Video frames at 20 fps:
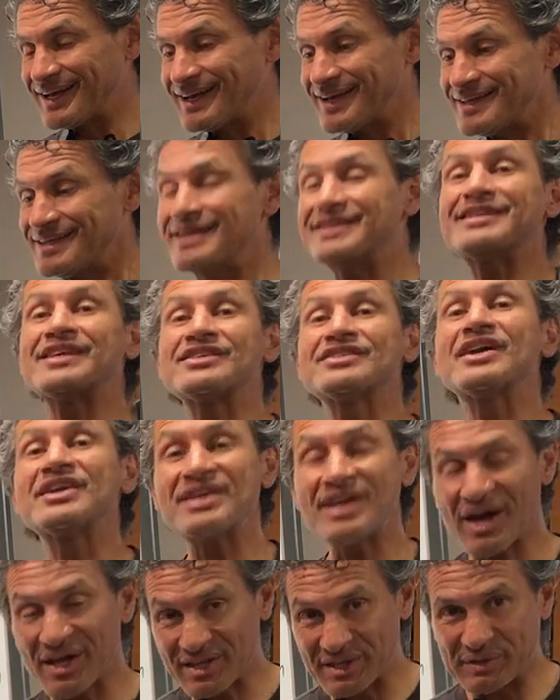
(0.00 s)
this is
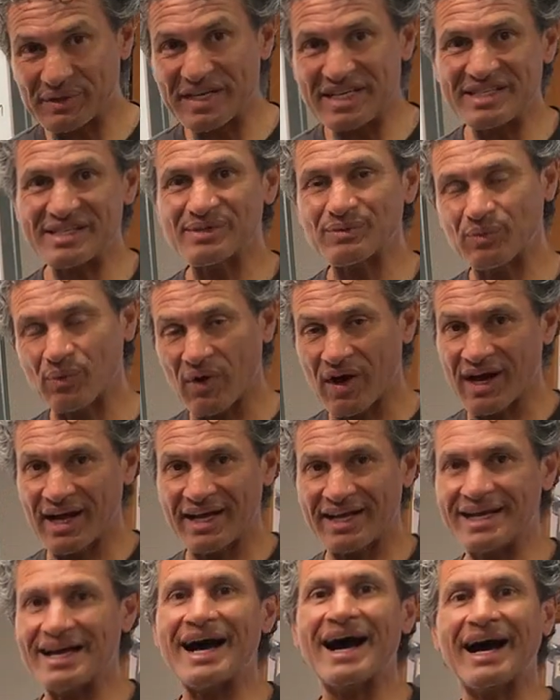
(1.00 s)
another reason
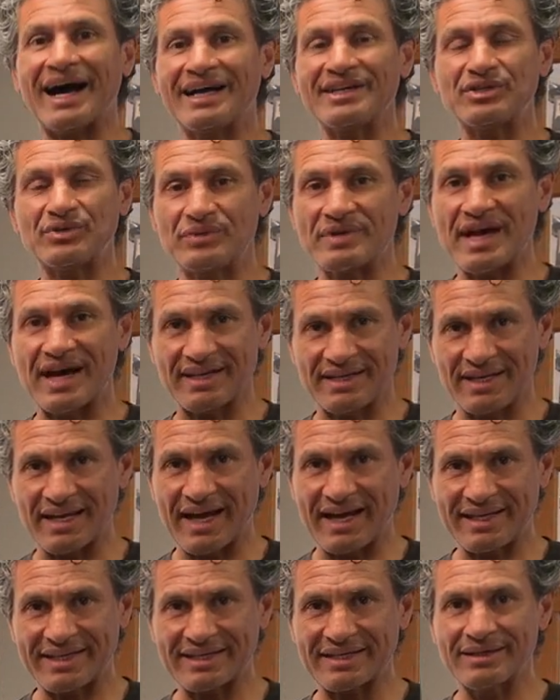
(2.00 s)
why I do not
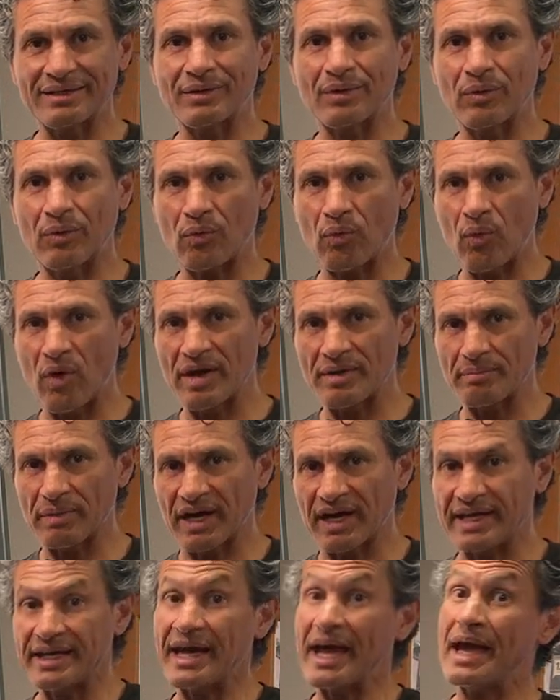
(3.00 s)
like
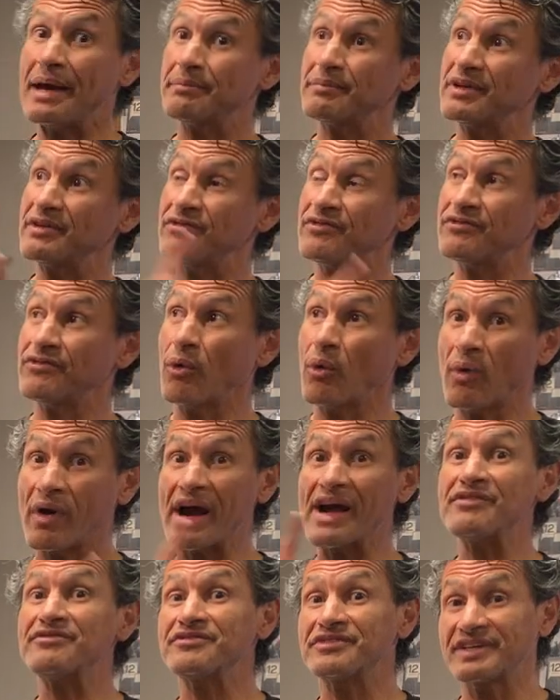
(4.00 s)
1x. And before
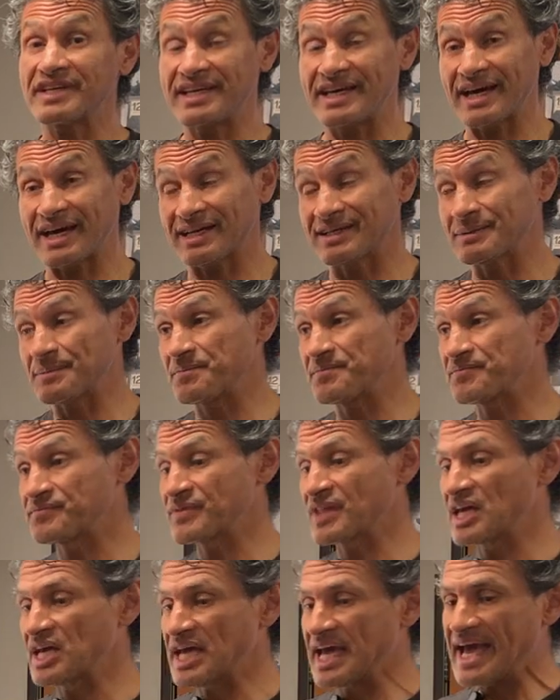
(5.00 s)
I forget,
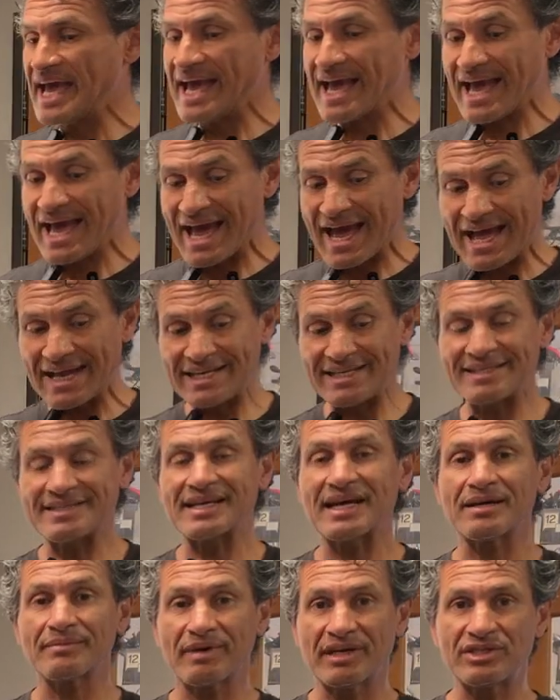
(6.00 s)

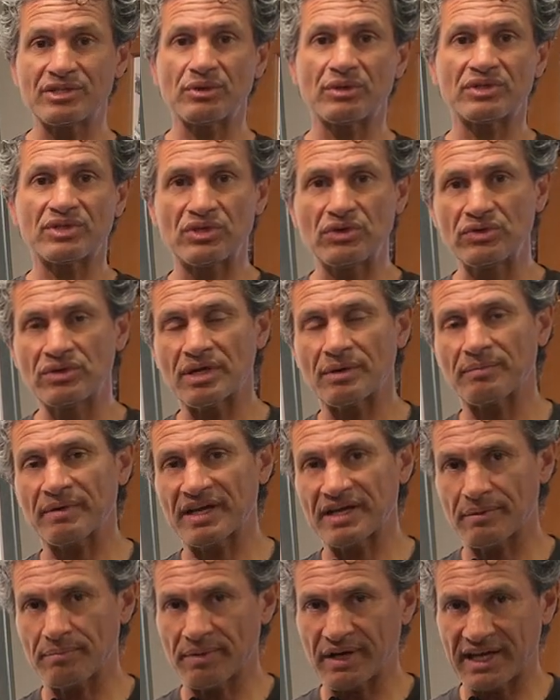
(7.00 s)
anytime I do a tune-up
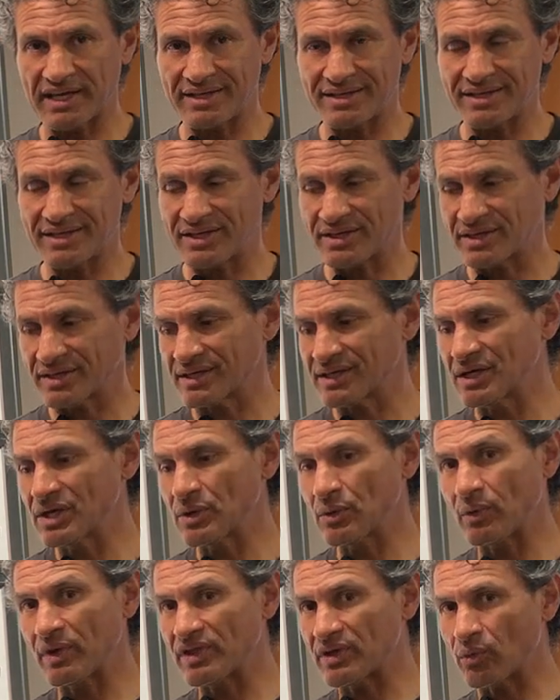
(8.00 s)
on a bike here,
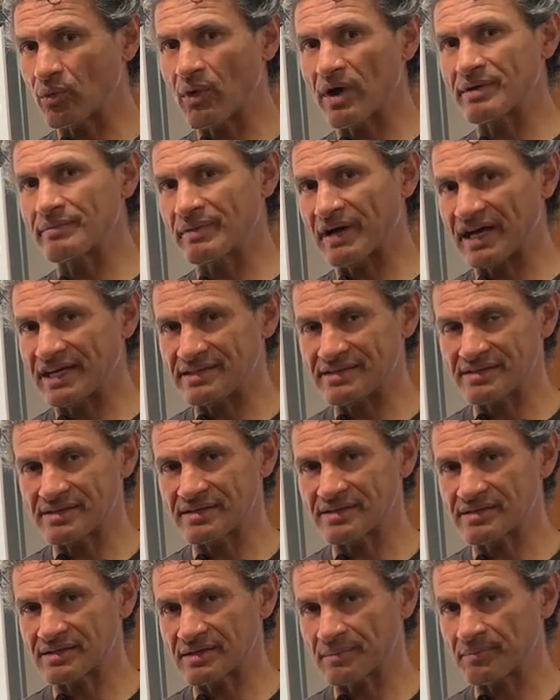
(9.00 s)
with a 1x
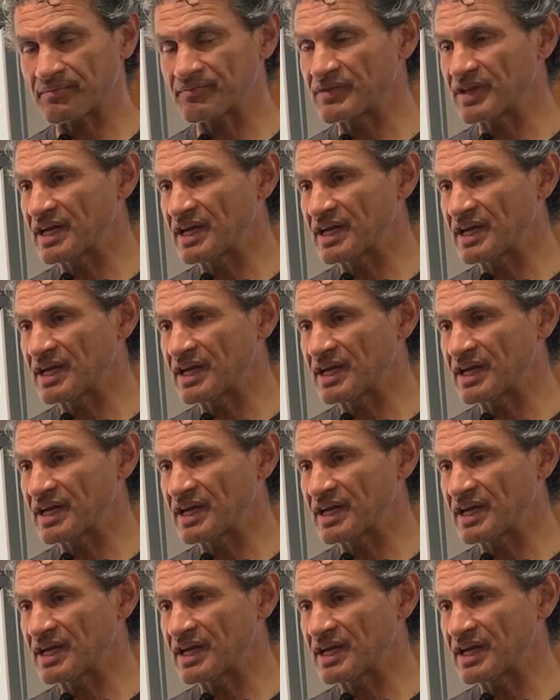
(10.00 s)
system,